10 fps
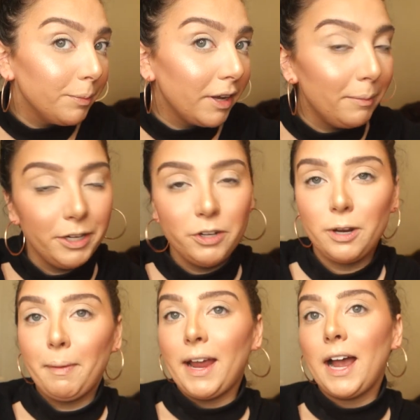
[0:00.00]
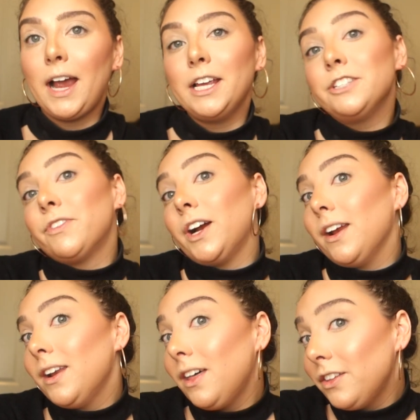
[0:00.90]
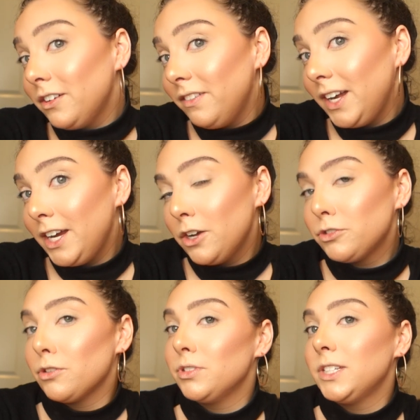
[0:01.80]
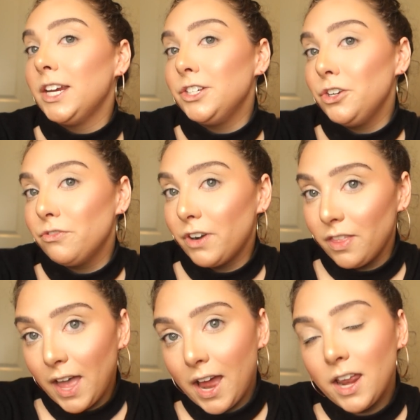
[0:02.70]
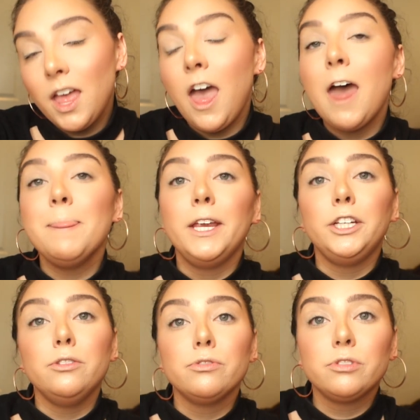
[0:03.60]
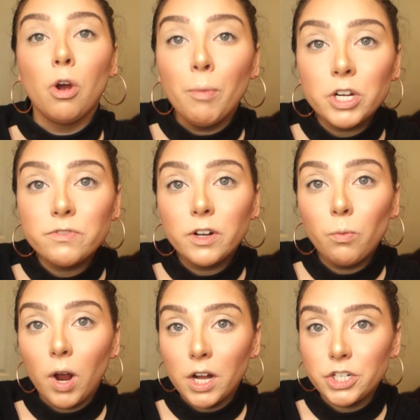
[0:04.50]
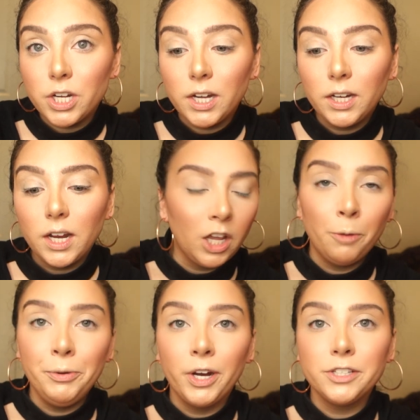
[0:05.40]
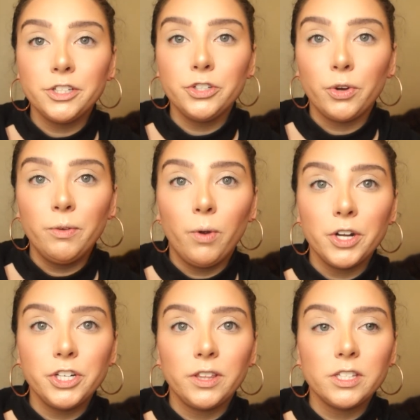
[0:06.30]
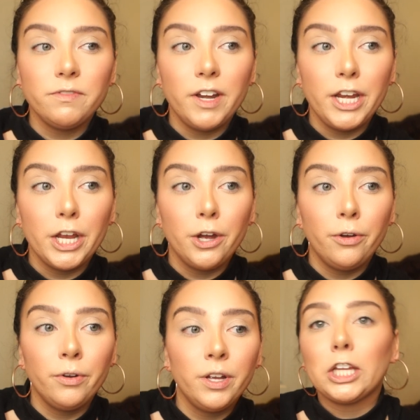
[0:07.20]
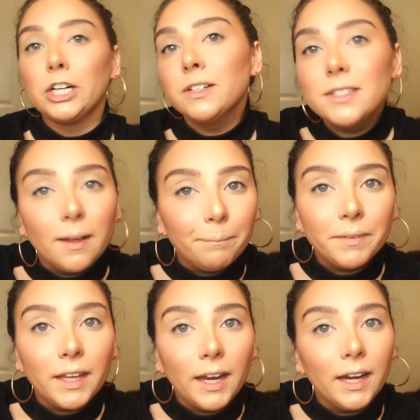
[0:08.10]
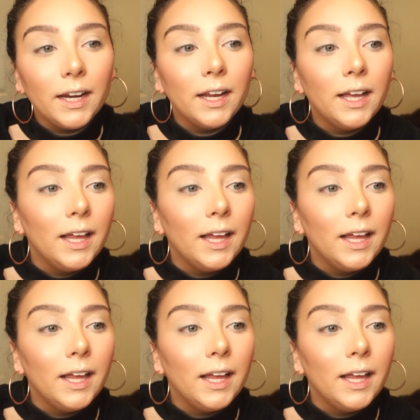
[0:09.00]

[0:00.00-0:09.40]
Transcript: I'm going to be doing my eyes for another video, so stay tuned for that. Thank you so much for watching. I hope you guys enjoyed watching this video, learned something,